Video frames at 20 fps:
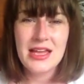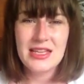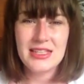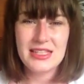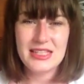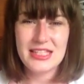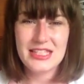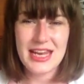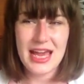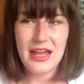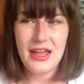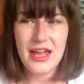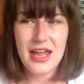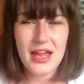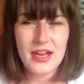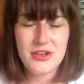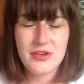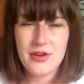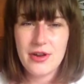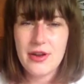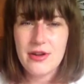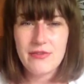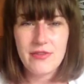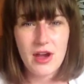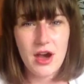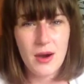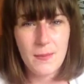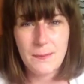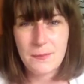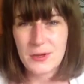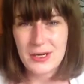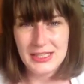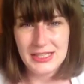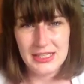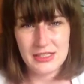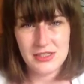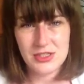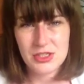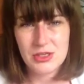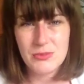Stella and Nova are
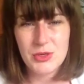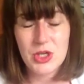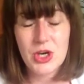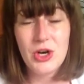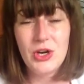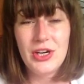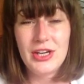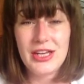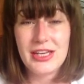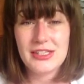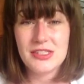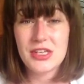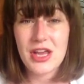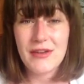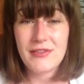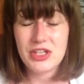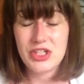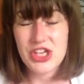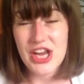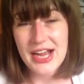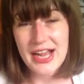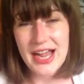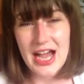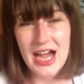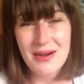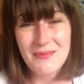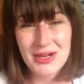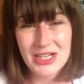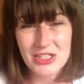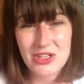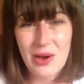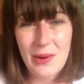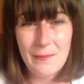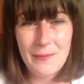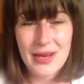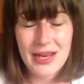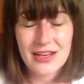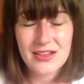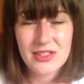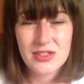brilliant summer colours. Go and check out my top
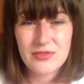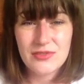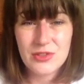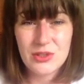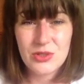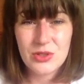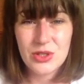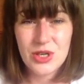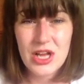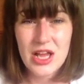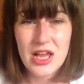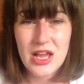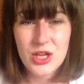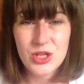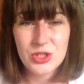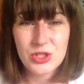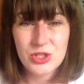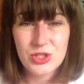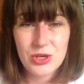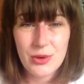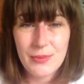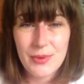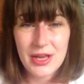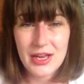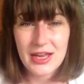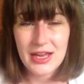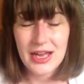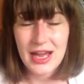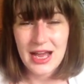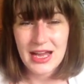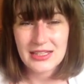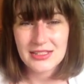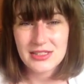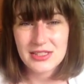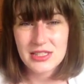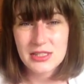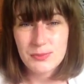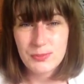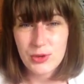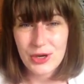picks for summer and
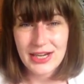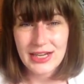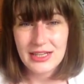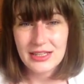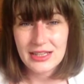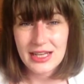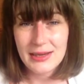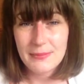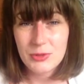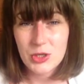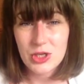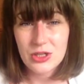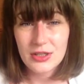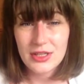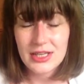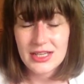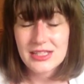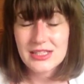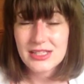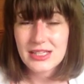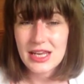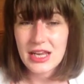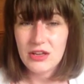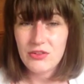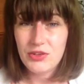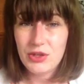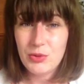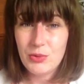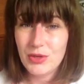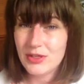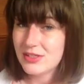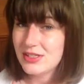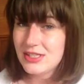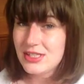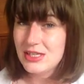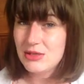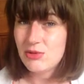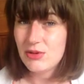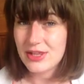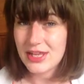spring lip colours if you want to
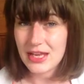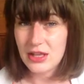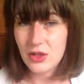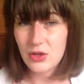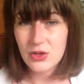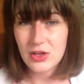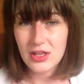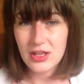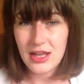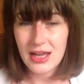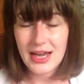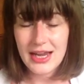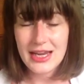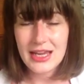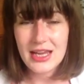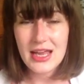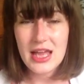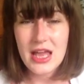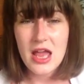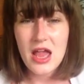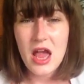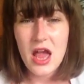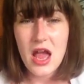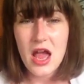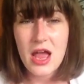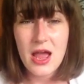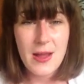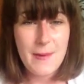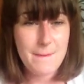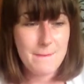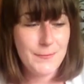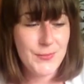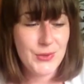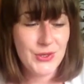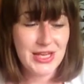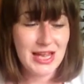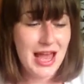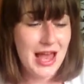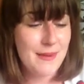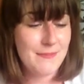see what they look like.
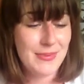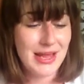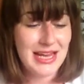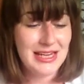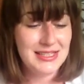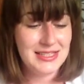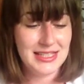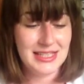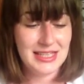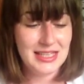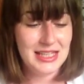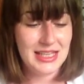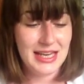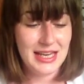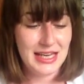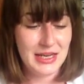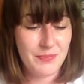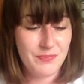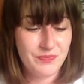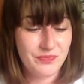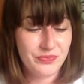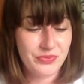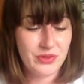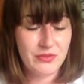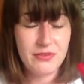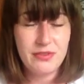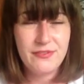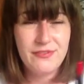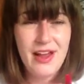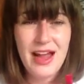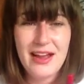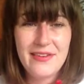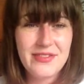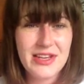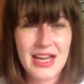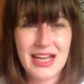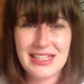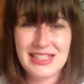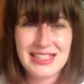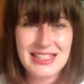But yeah, basically, for
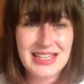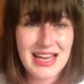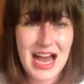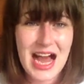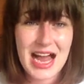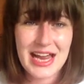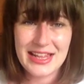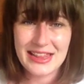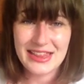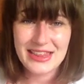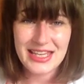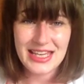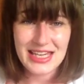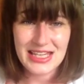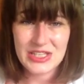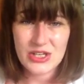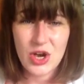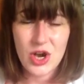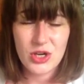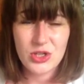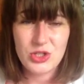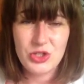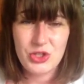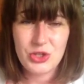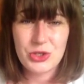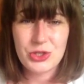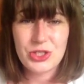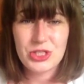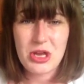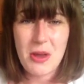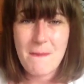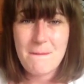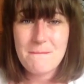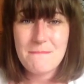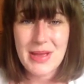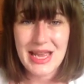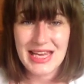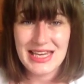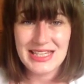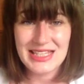$5.99, these are just
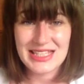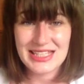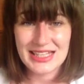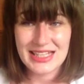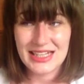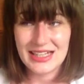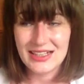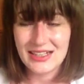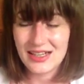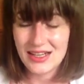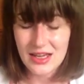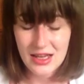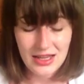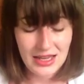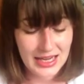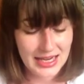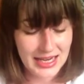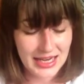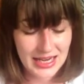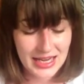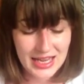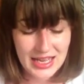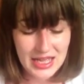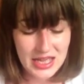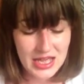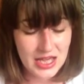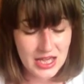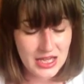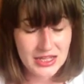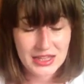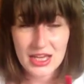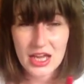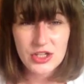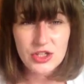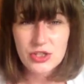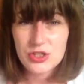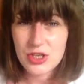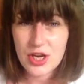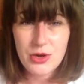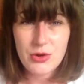amazing. Like, they're
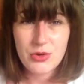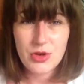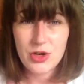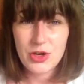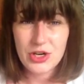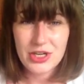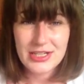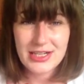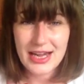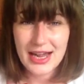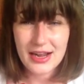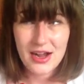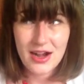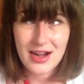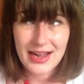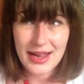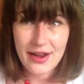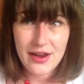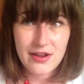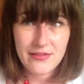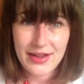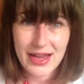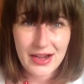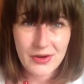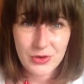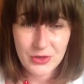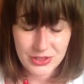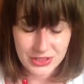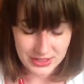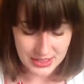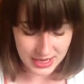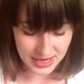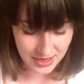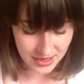so good. I can't get over how good they